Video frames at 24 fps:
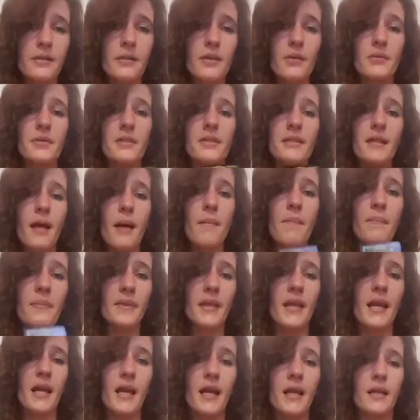So
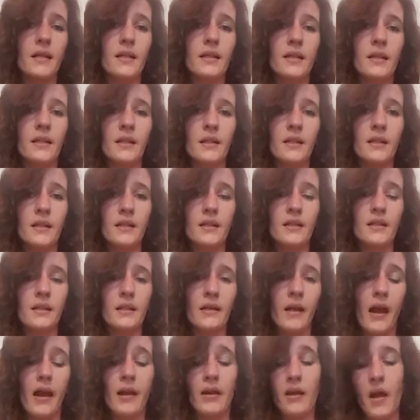something,
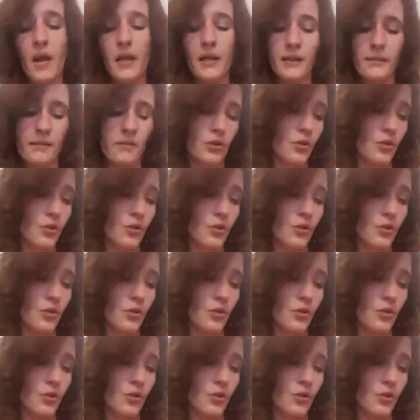and